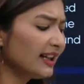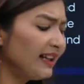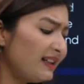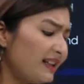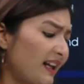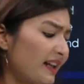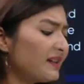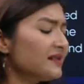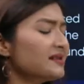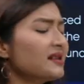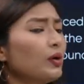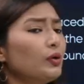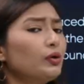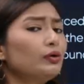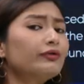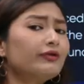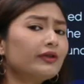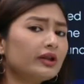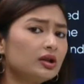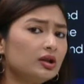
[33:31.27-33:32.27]
And that is how
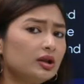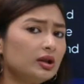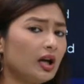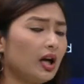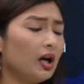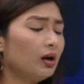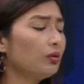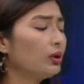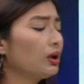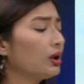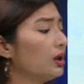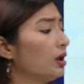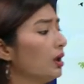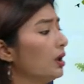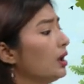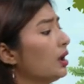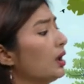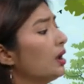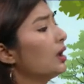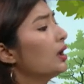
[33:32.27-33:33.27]
you figure out
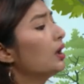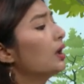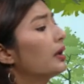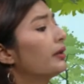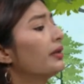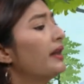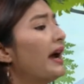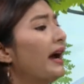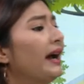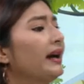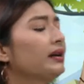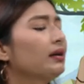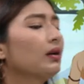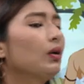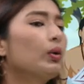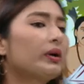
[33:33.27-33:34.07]
that,